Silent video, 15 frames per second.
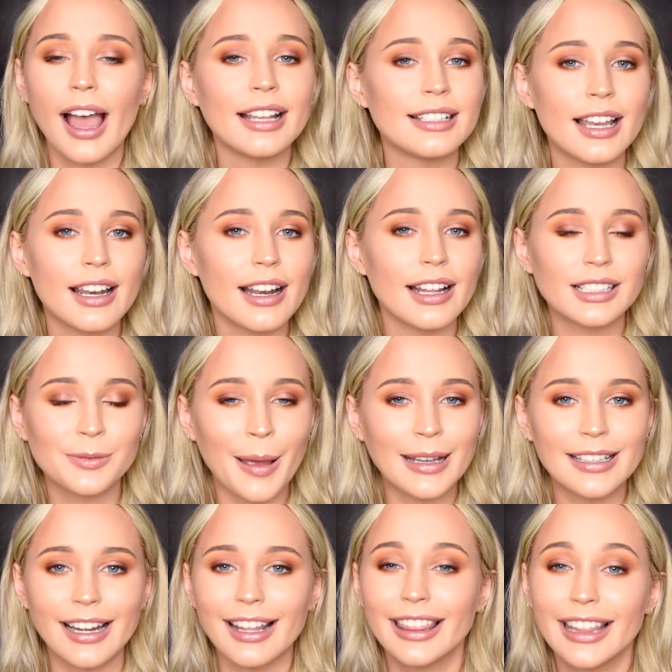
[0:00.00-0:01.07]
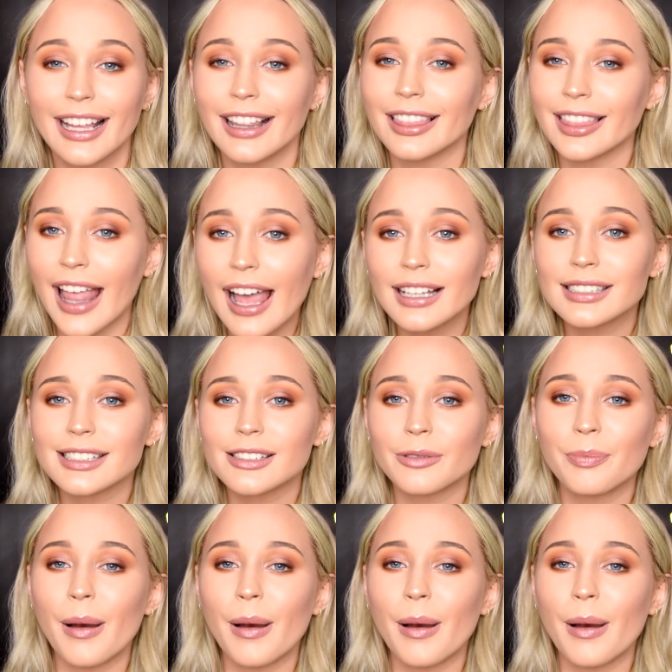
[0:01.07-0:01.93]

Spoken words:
I didn't expect anything less,